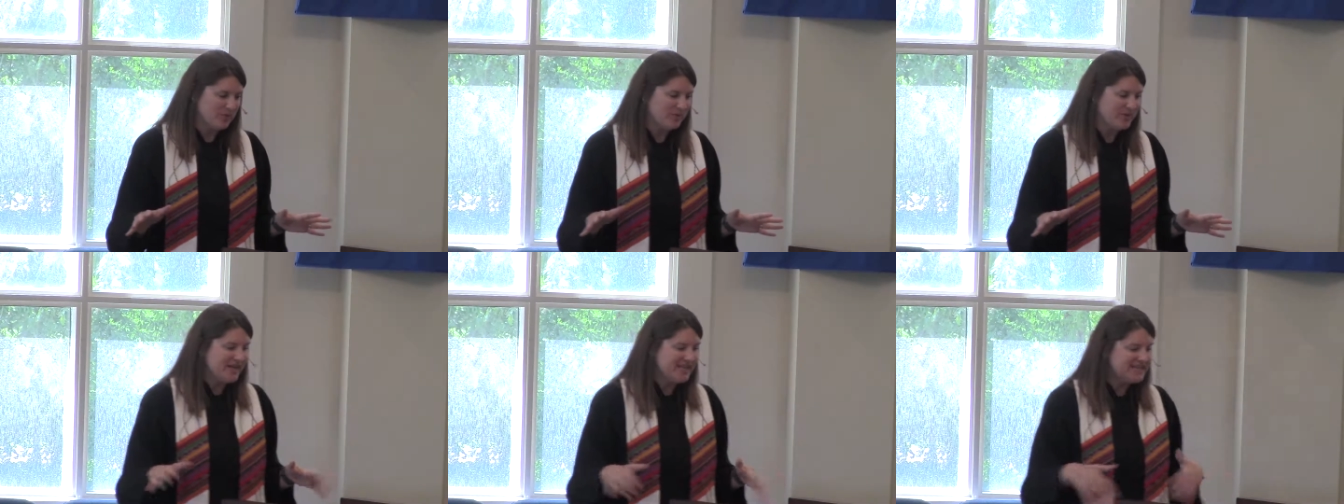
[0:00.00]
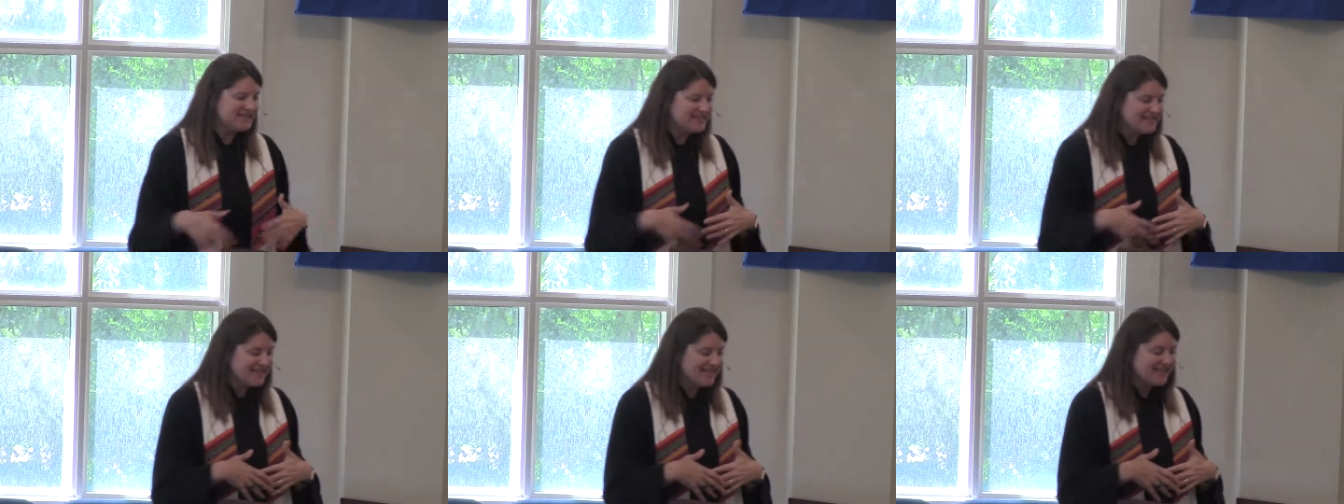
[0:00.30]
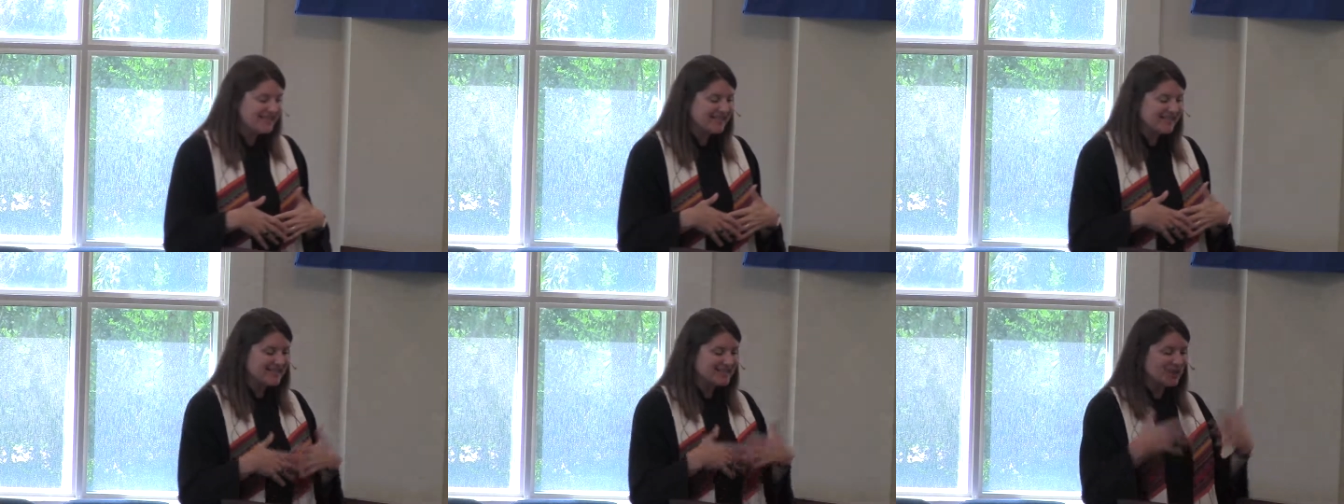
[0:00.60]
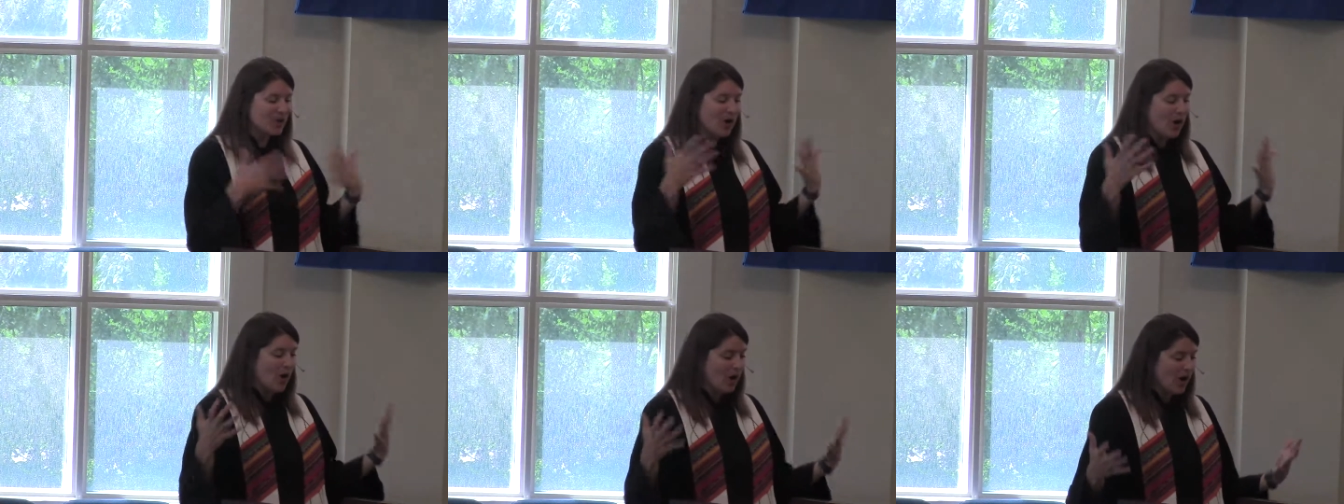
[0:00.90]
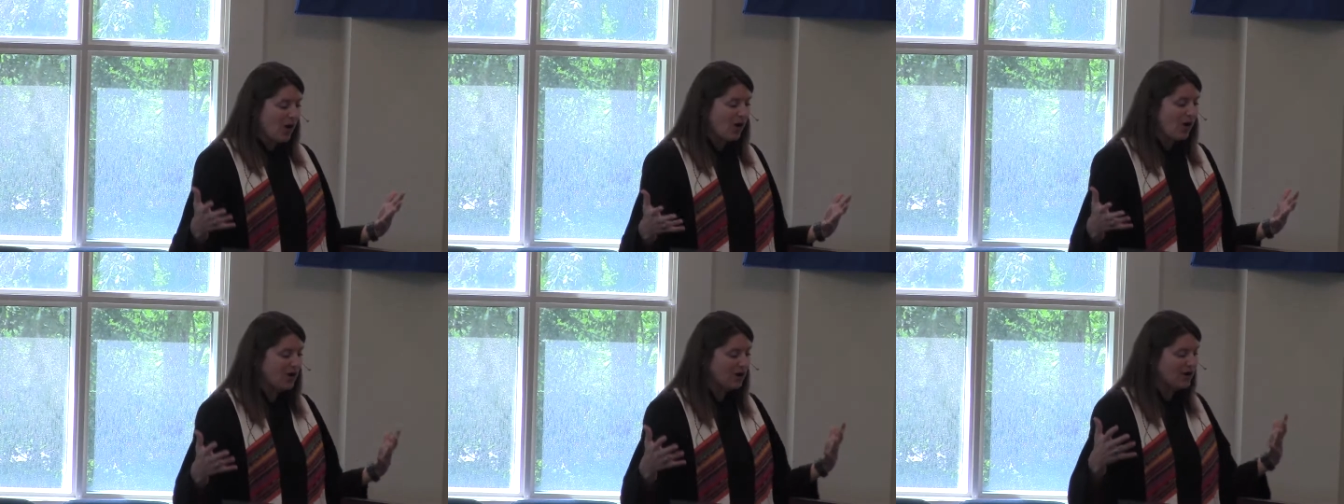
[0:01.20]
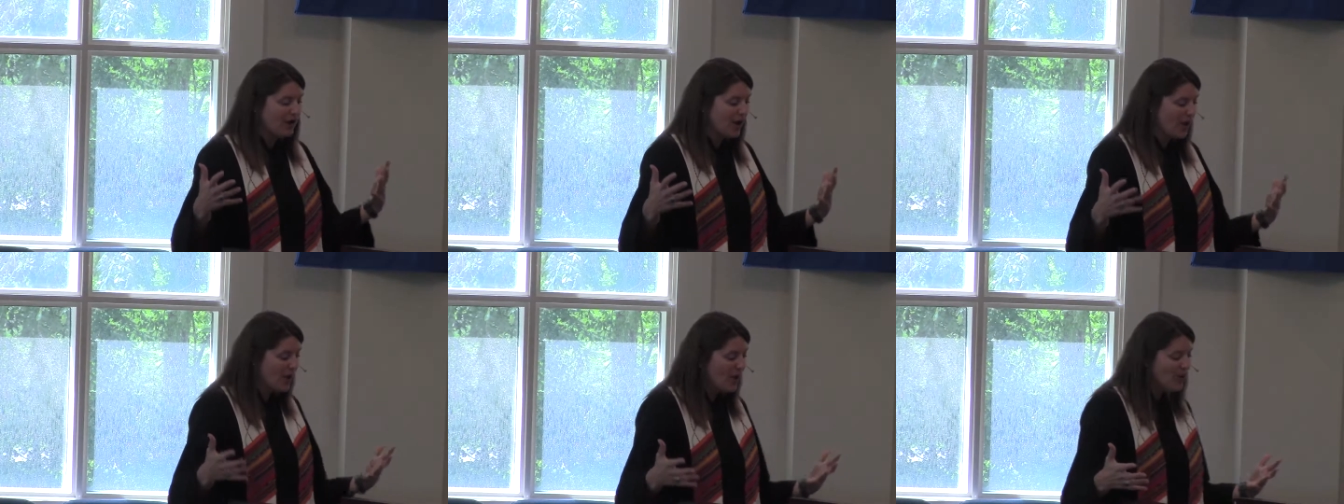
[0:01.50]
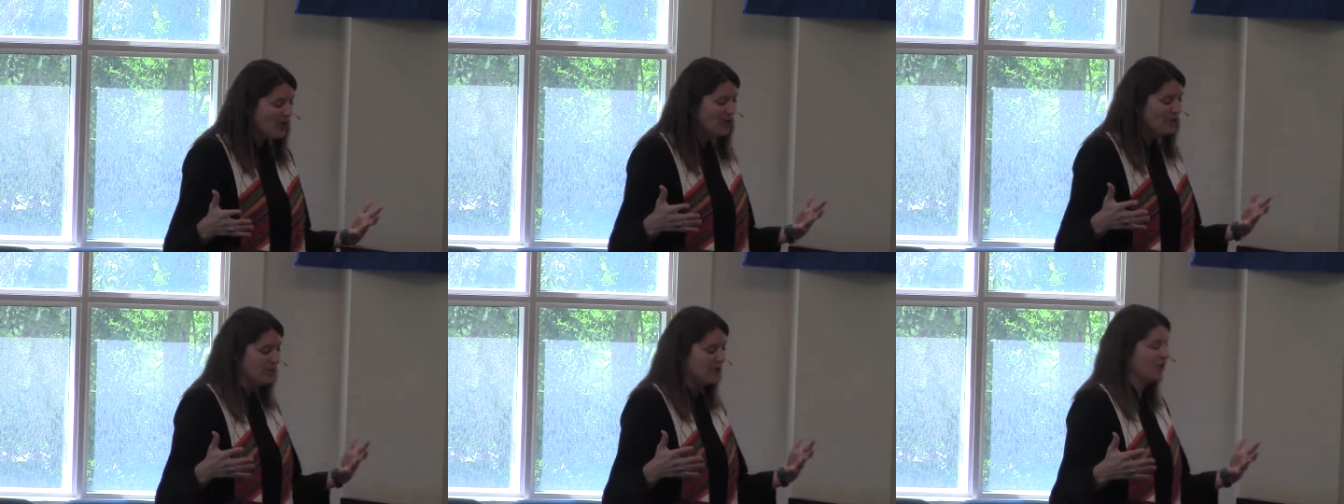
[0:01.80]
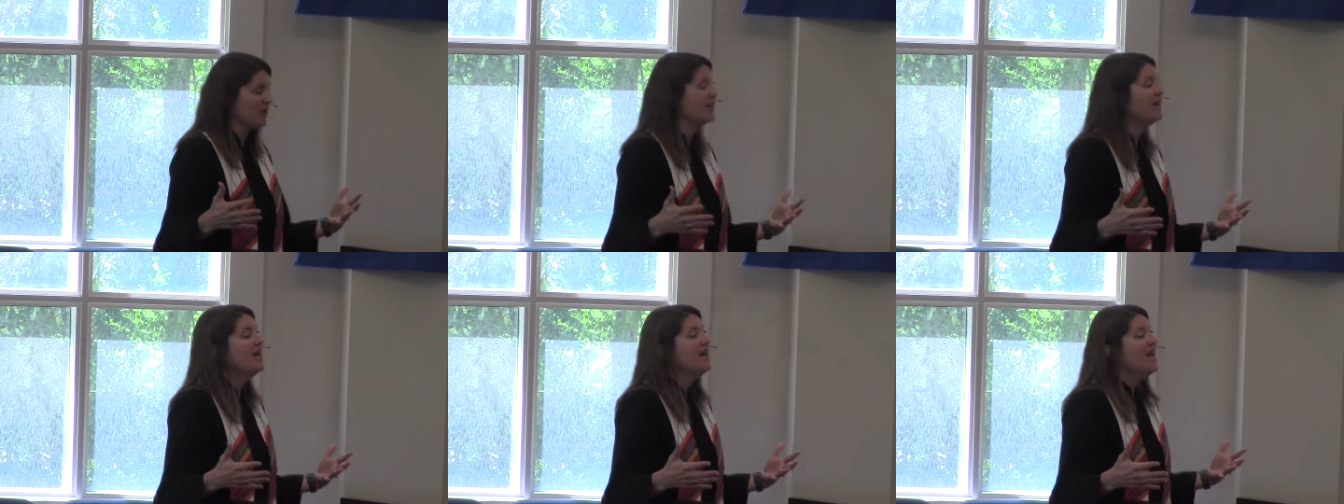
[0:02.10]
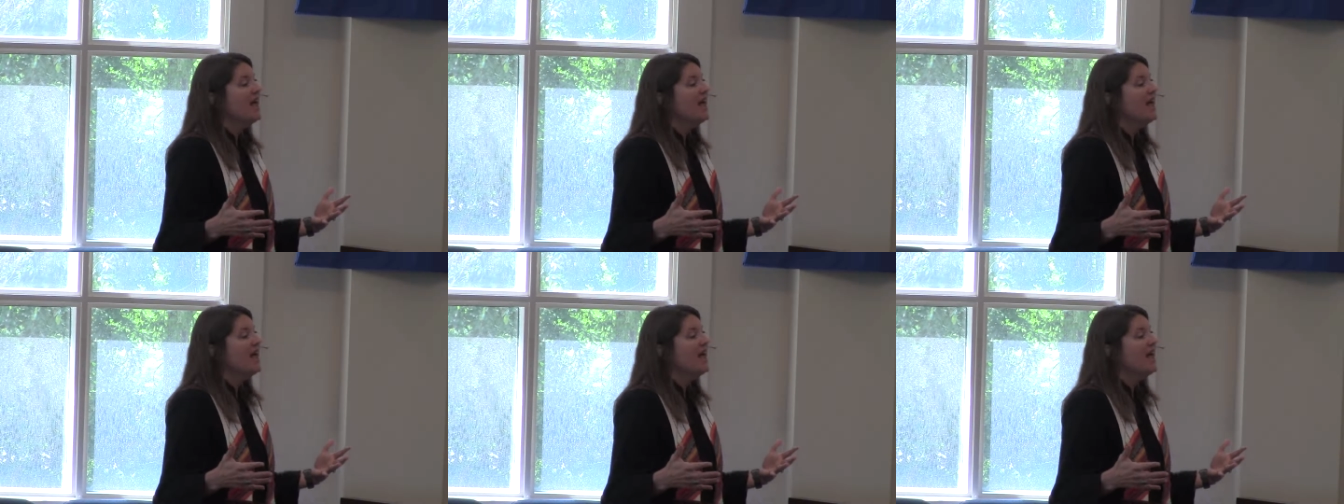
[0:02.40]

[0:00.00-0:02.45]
Being sent is all over.